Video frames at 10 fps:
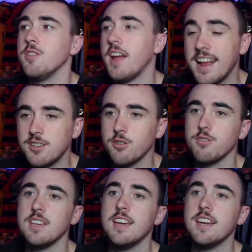They're
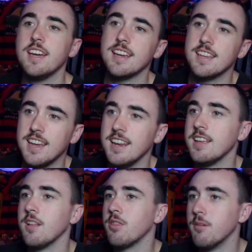actually
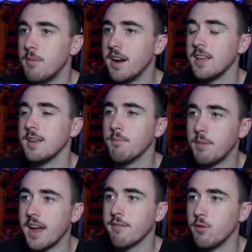getting the money
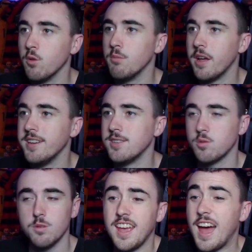back for all the players as
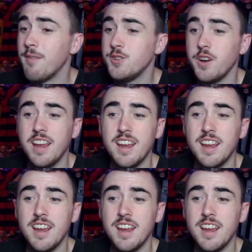well. Averaging